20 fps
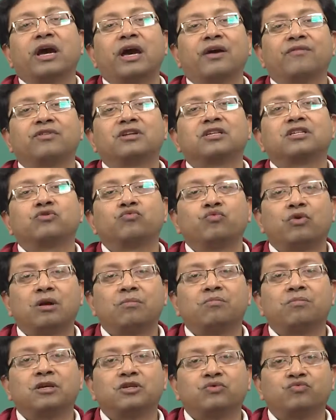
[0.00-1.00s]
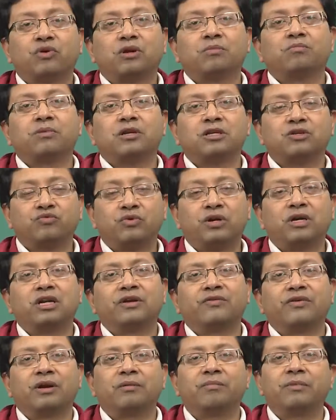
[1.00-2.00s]
Average is 1 plus 1 plus 1
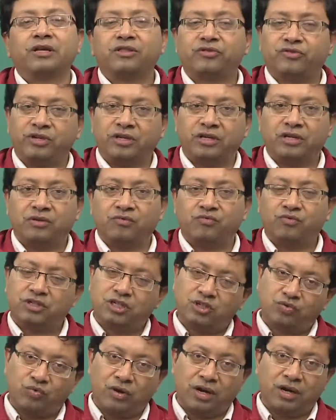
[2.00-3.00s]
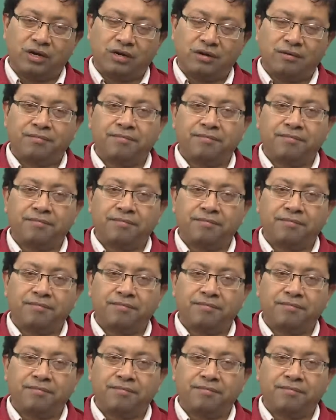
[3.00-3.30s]
divided by 3, which is 1.